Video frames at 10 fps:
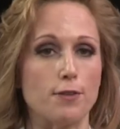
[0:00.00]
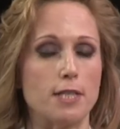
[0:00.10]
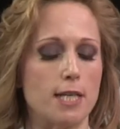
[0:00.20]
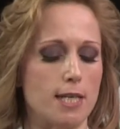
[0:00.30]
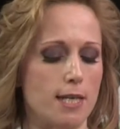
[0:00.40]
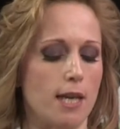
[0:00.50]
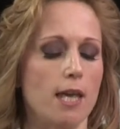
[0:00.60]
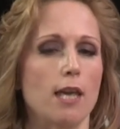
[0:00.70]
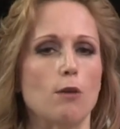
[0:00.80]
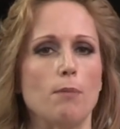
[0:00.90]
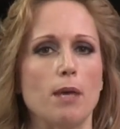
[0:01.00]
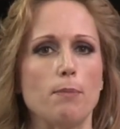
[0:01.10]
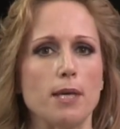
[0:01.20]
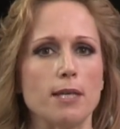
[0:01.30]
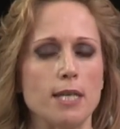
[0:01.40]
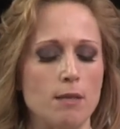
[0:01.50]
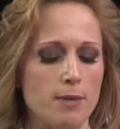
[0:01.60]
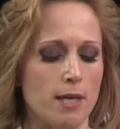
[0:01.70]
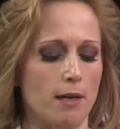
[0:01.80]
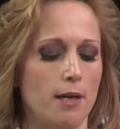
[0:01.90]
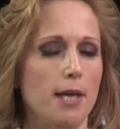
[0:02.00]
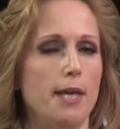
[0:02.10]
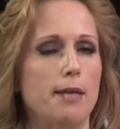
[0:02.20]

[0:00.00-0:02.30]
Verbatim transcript: fatigue, it may be anemia,